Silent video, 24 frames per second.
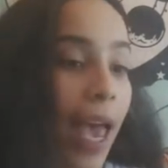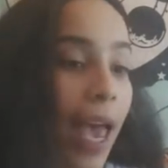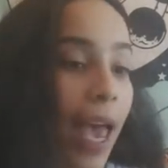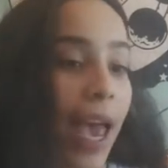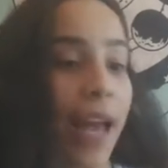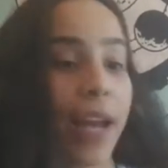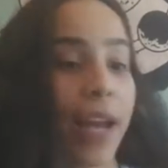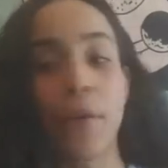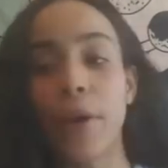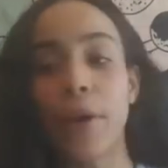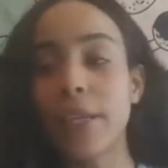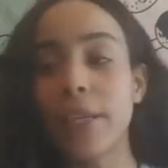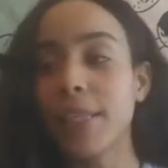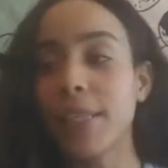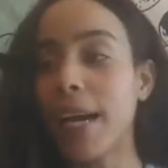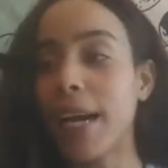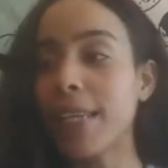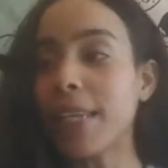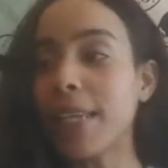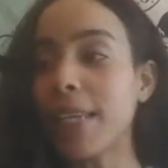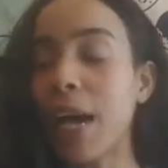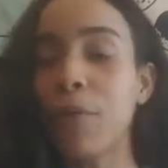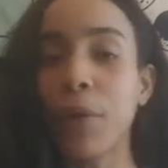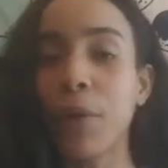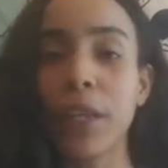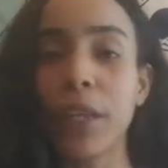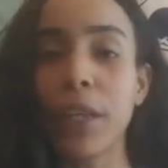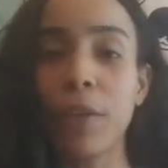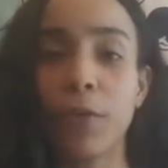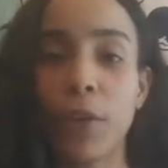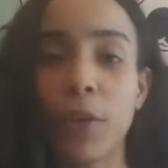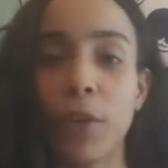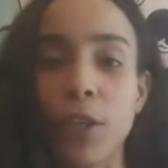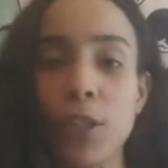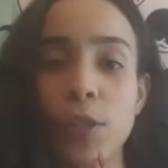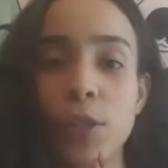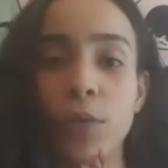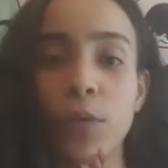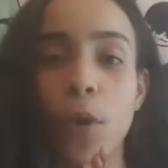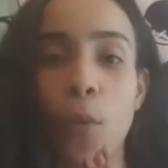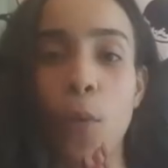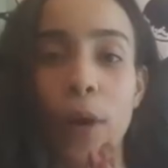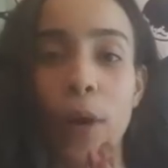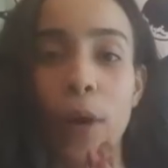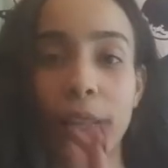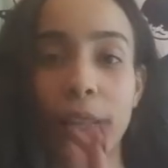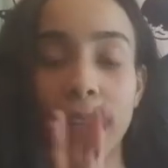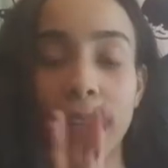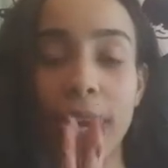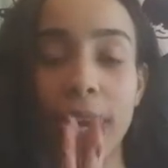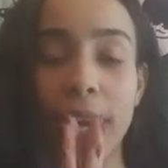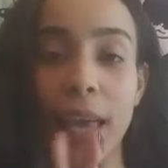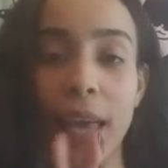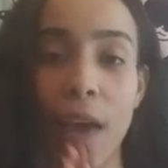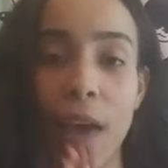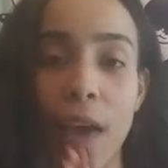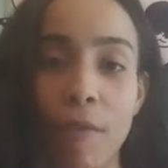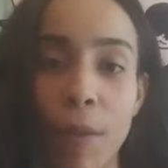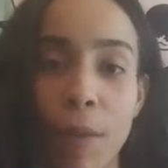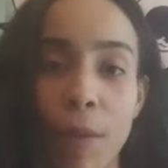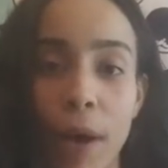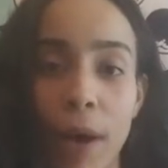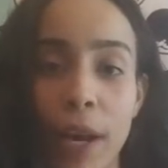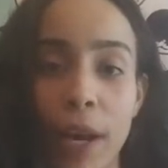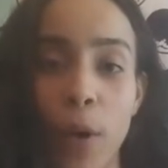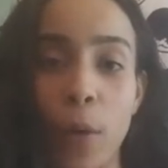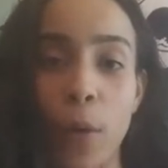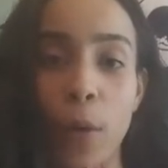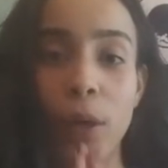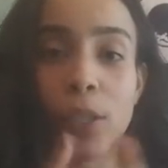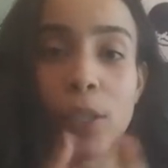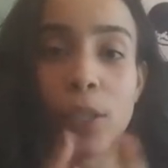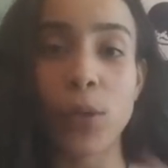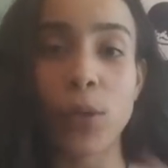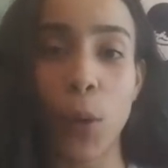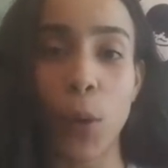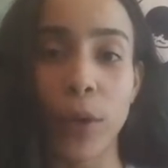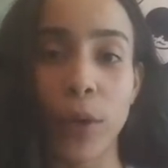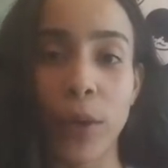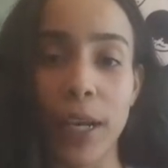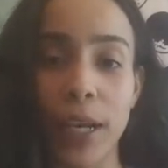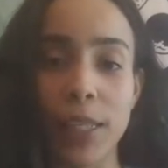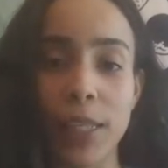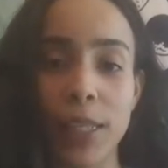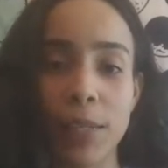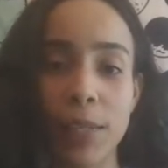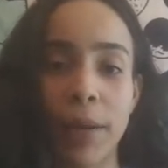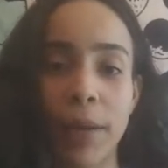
Anyways, guys, I really, first of all, want to thank everybody who has donated to my